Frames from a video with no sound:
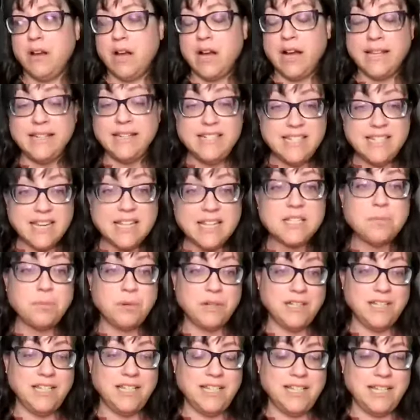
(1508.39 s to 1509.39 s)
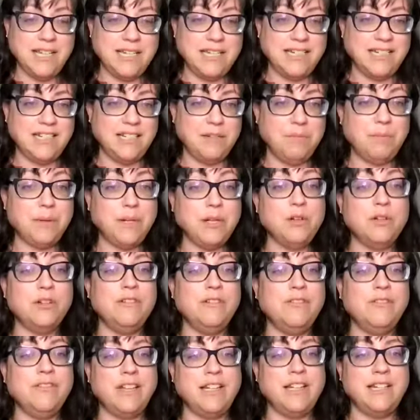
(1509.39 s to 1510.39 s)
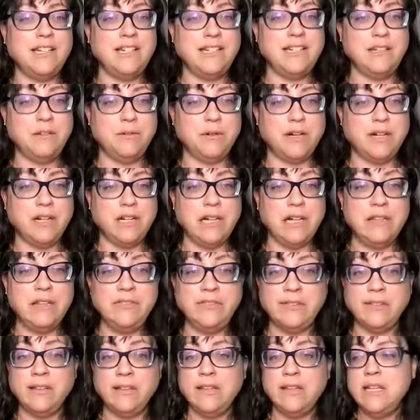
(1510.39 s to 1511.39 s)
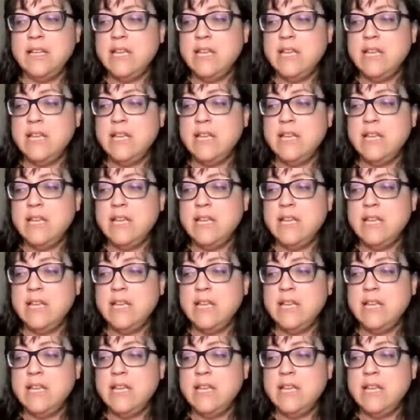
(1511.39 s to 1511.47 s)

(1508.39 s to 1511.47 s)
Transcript: I desperately needed it, but couldn't find it anywhere else.